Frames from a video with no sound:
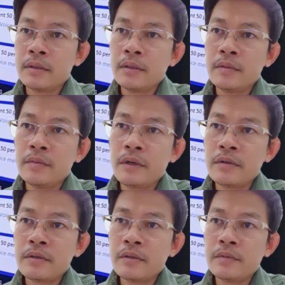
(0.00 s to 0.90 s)

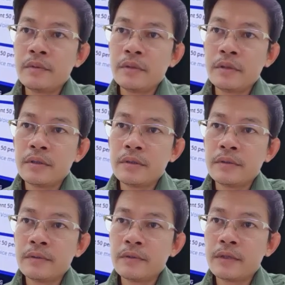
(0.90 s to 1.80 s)
browser we need
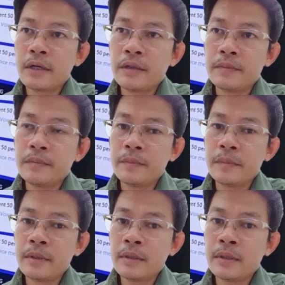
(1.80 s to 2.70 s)
to type
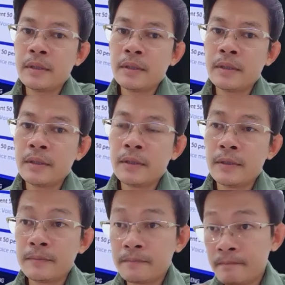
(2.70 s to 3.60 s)

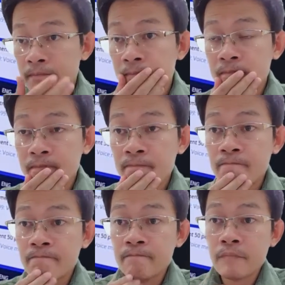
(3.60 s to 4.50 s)

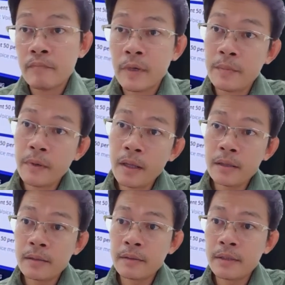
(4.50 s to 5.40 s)
my
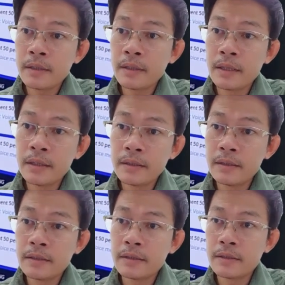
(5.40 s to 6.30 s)
blog. Okay,
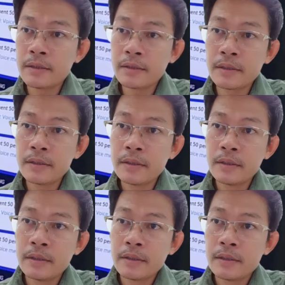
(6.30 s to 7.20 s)
I just
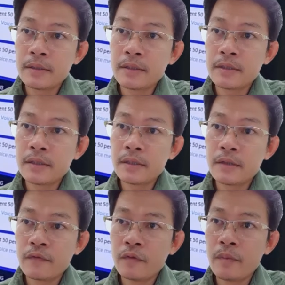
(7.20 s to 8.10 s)

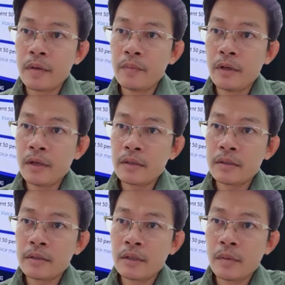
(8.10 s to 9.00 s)
suggest for my blog
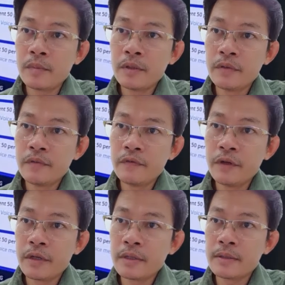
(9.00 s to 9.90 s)

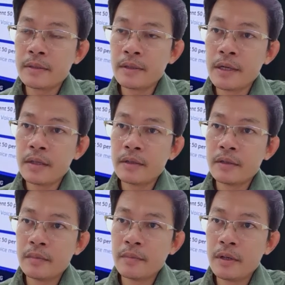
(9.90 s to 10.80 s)

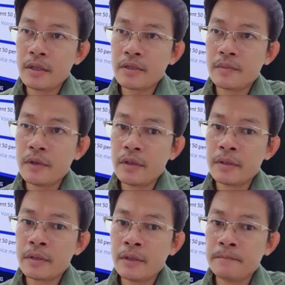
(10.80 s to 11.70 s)

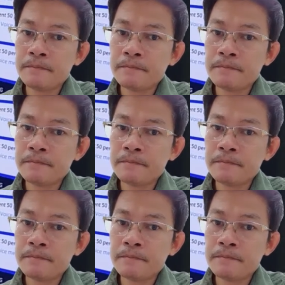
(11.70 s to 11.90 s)
TopTeenFix9.blogspot.com.